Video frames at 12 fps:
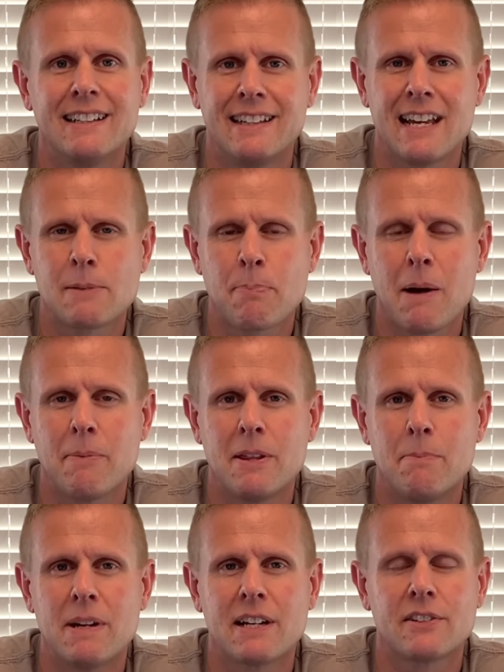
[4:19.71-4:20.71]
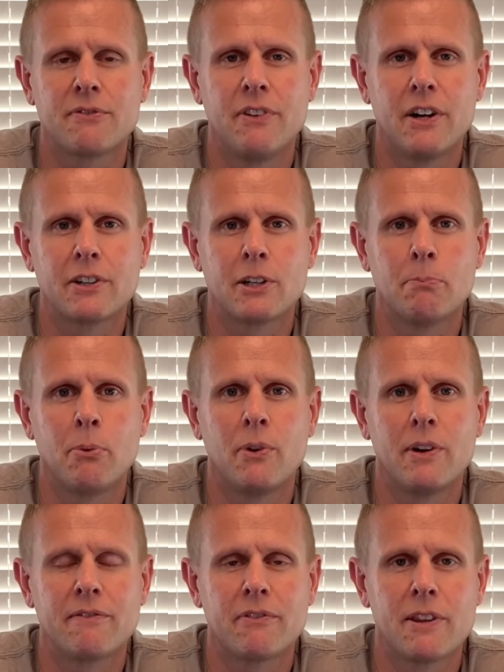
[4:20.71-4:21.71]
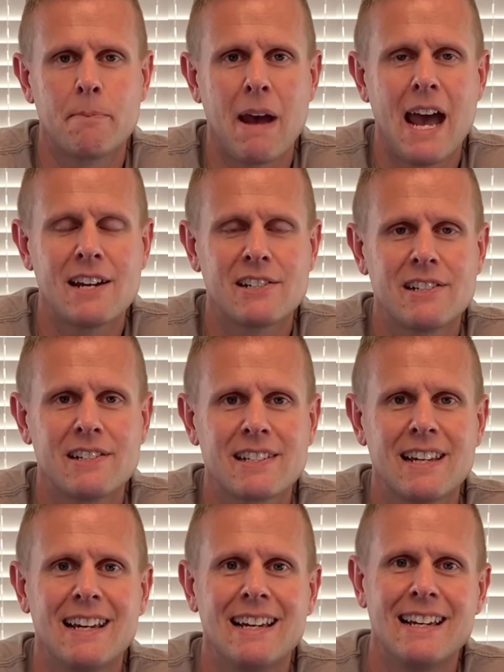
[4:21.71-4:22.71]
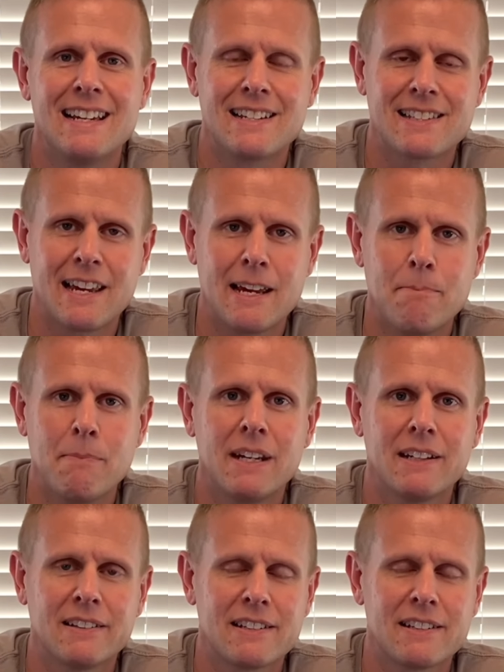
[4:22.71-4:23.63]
And that's probably the biggest failure point for the Badgers is they immediately